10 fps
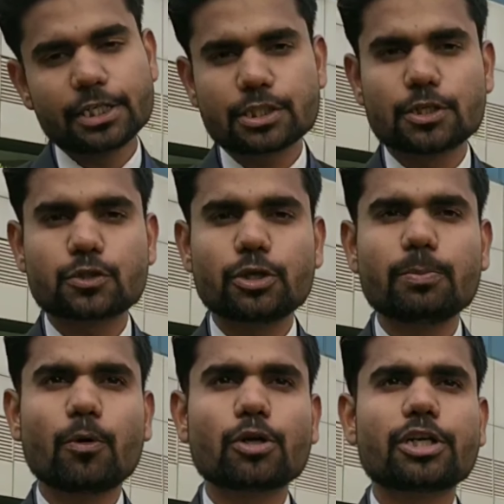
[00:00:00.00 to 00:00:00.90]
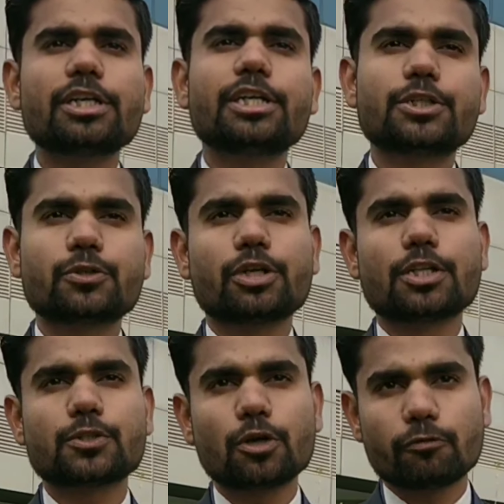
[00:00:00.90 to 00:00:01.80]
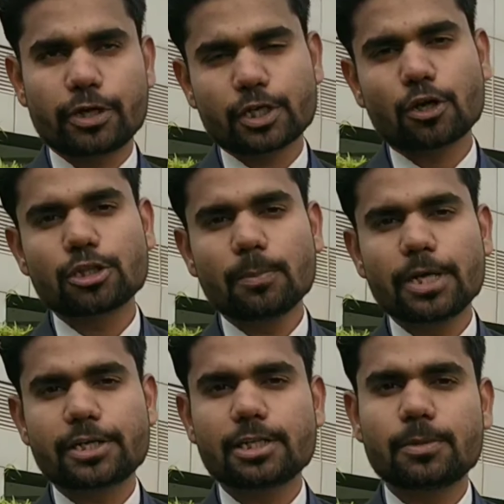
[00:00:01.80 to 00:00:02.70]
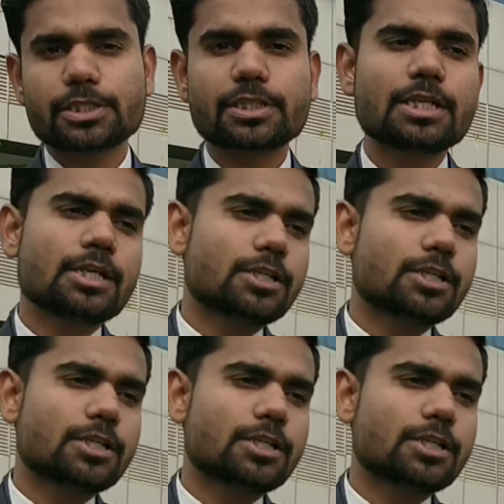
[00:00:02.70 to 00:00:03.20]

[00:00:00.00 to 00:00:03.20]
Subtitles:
It's also important. It should also affect on the material budget.